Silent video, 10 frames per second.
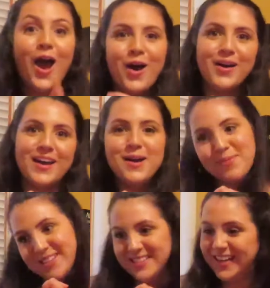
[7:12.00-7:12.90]
Okay,
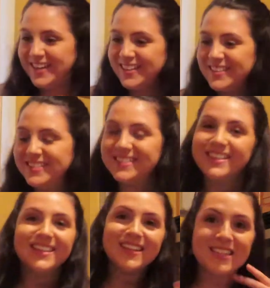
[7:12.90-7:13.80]
I'm excited
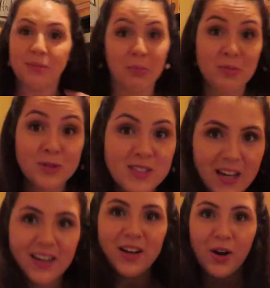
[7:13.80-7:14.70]
because I'm almost
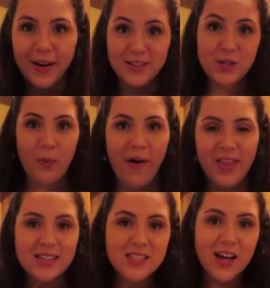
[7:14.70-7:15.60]
done. Okay, so while
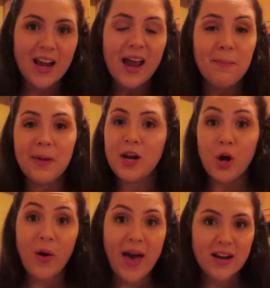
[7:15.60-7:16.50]
that's cooking, I'm going to
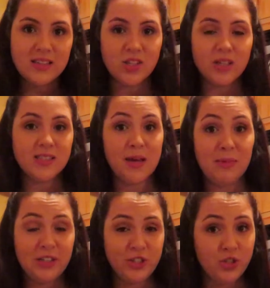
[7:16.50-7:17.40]
go ahead and saute
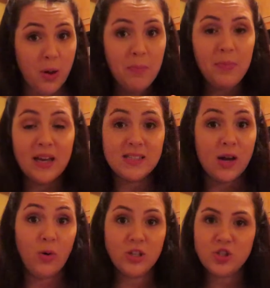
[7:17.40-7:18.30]
my shrimp because
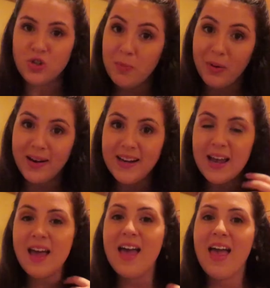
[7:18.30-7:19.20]
I want shrimp on
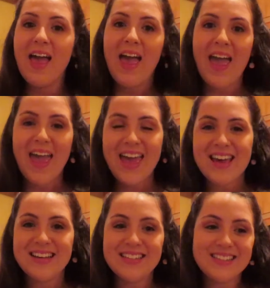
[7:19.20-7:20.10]
it.
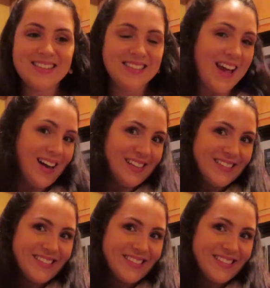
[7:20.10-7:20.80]
And yeah.